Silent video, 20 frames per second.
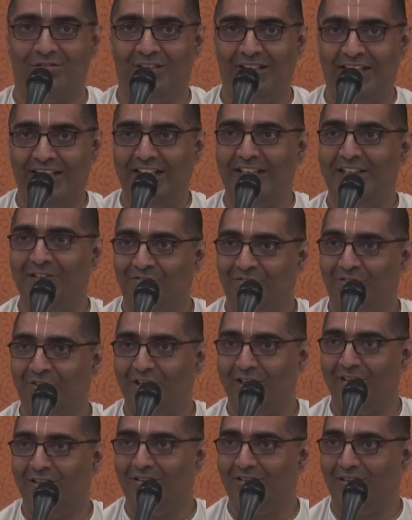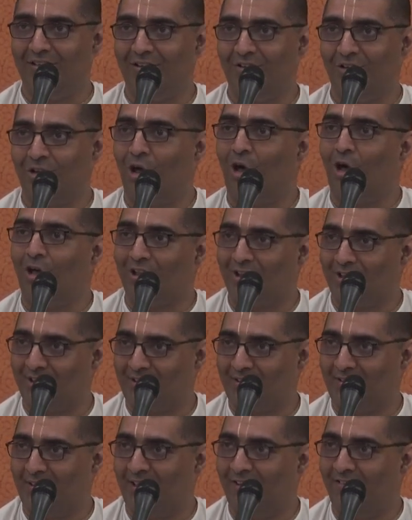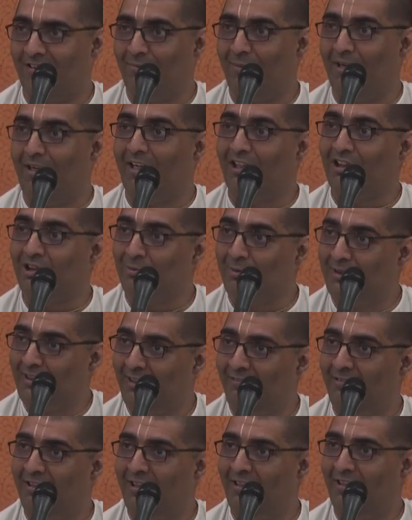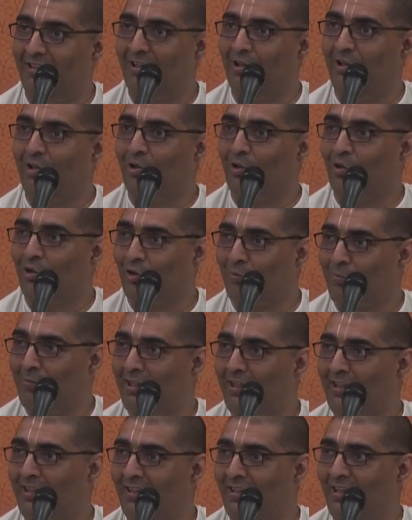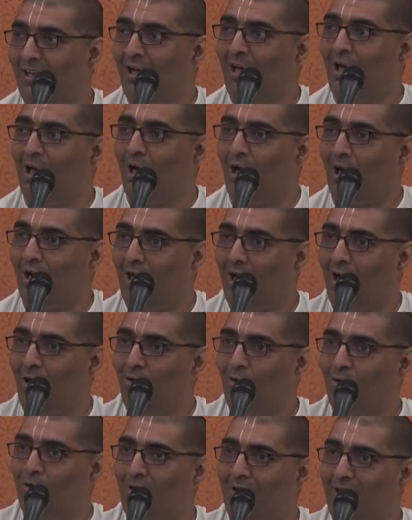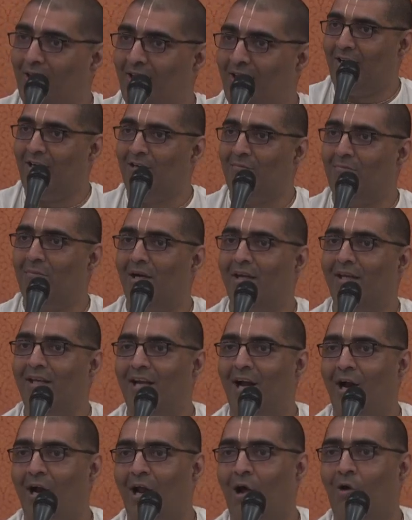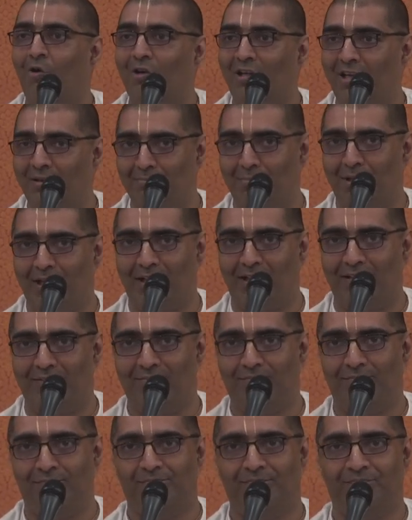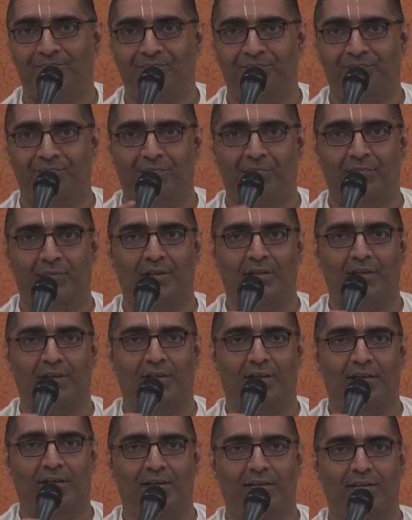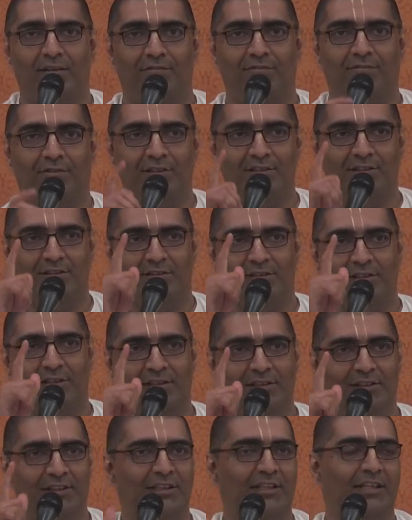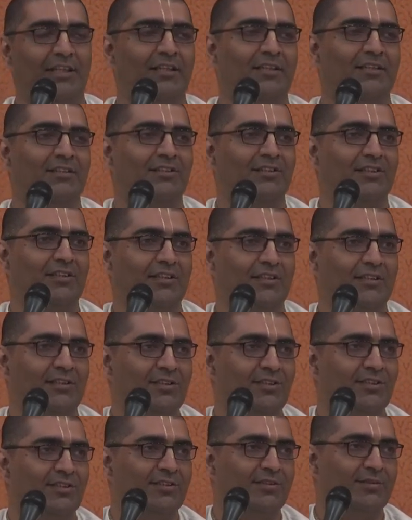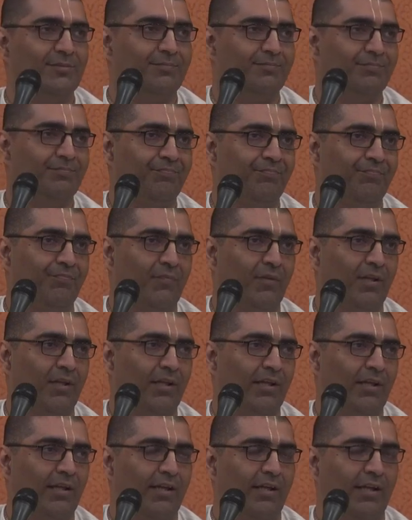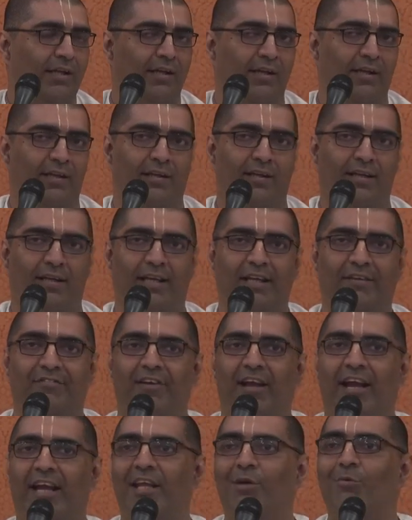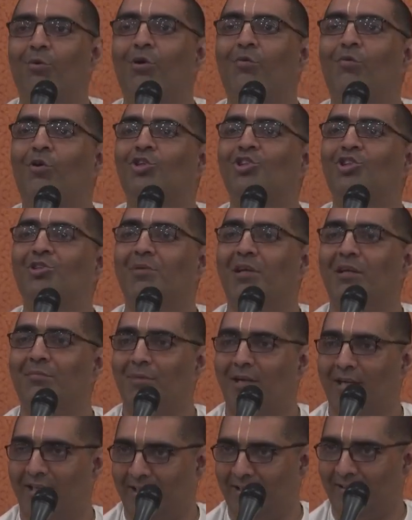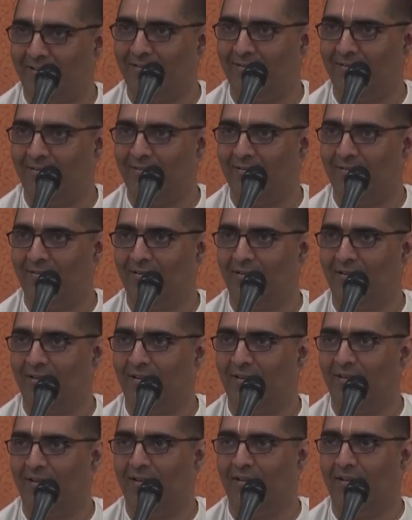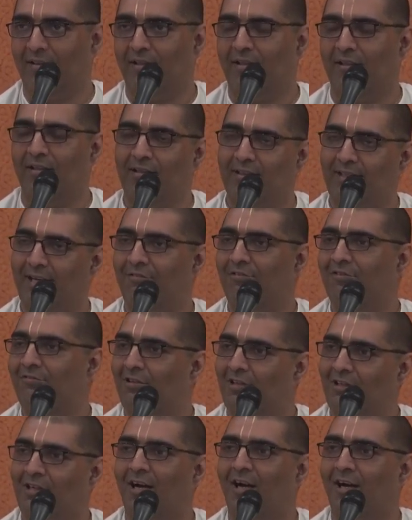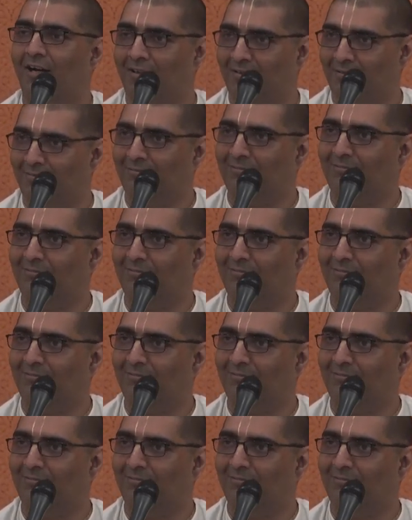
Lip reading: three different thoughts given by Lakshmi Devi to Rukmini on how to earn money and how to keep money. The first thing she tells is, if anyone wants to make money, they have to work hard.